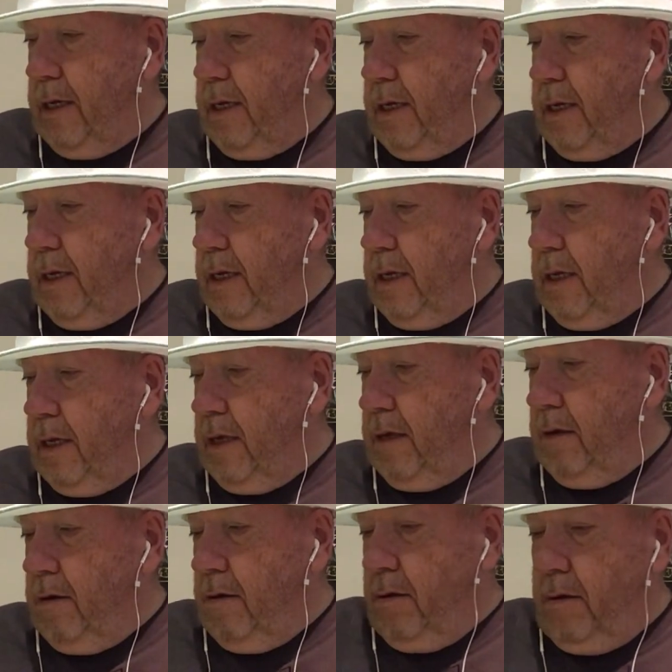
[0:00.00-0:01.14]

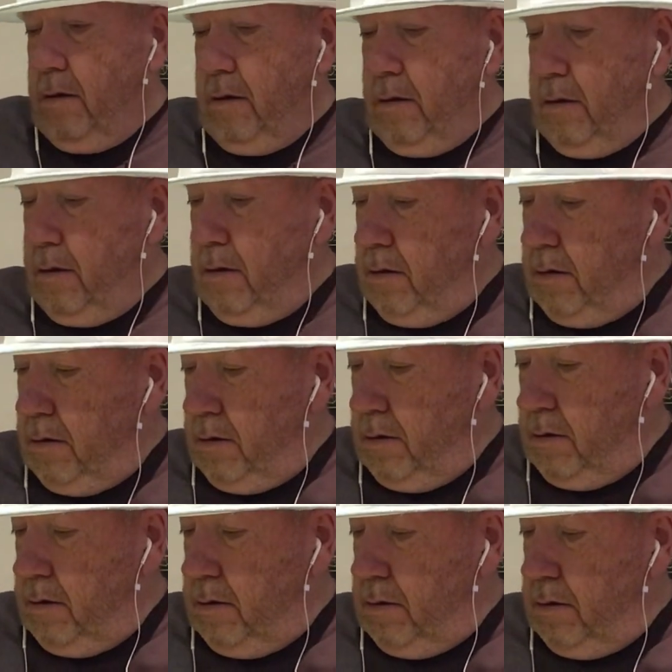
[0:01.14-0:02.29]

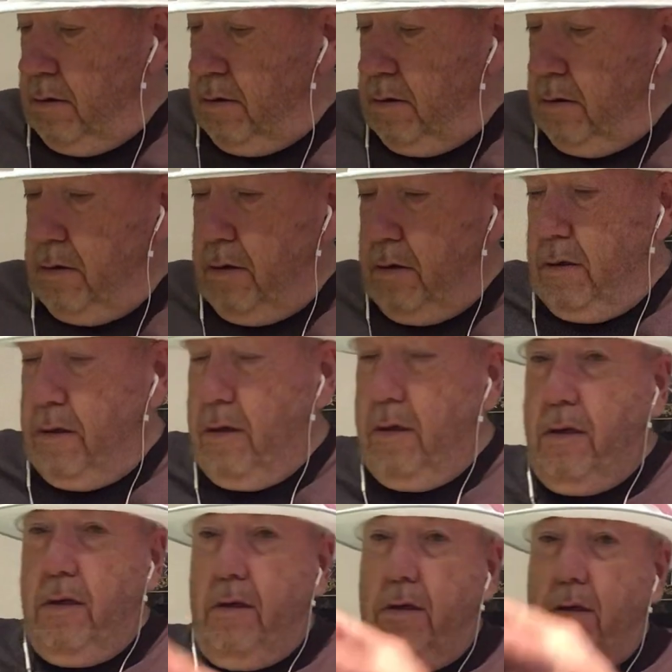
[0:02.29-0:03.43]

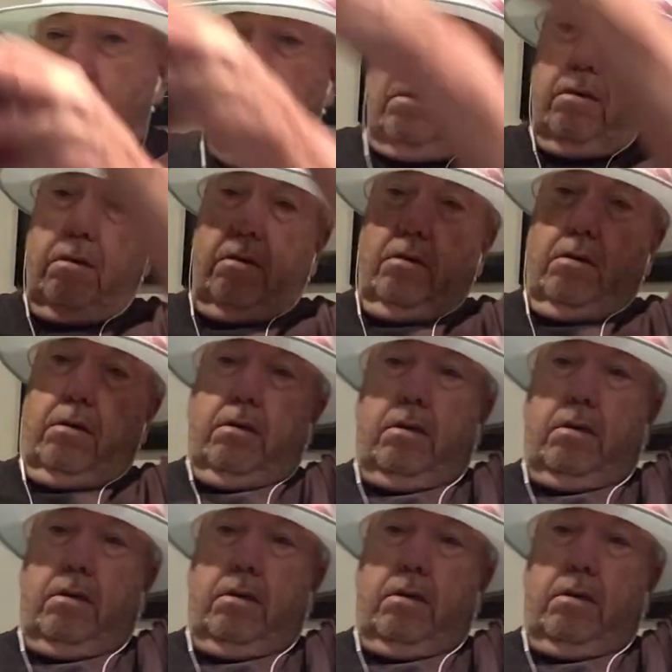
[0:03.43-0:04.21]
Nothing is said.